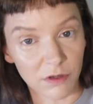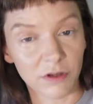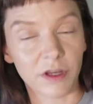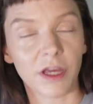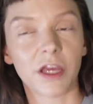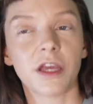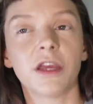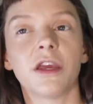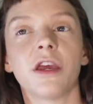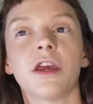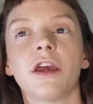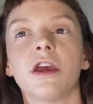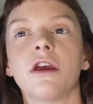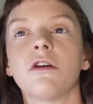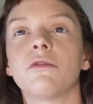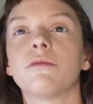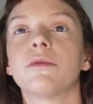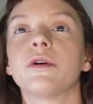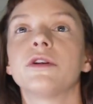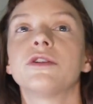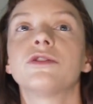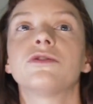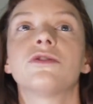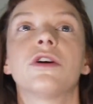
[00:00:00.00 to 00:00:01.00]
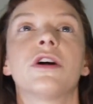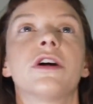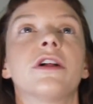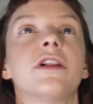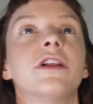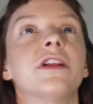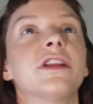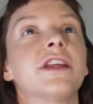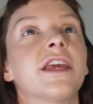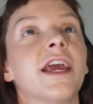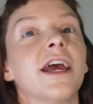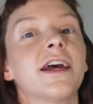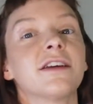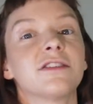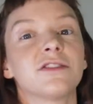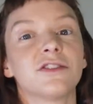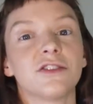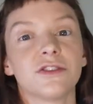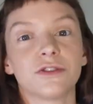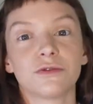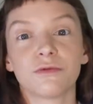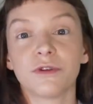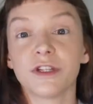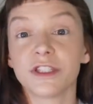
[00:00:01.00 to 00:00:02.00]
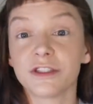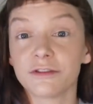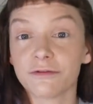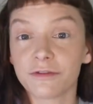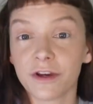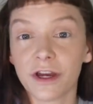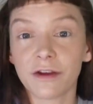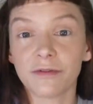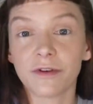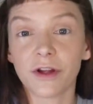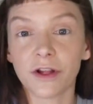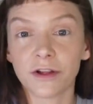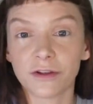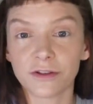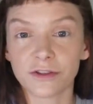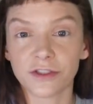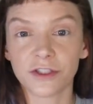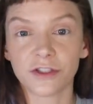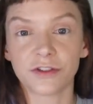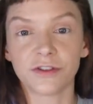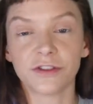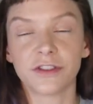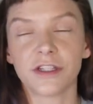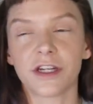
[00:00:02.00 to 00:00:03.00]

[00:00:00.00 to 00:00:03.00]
okay? Everybody's struggling. Gas just went to $5 here in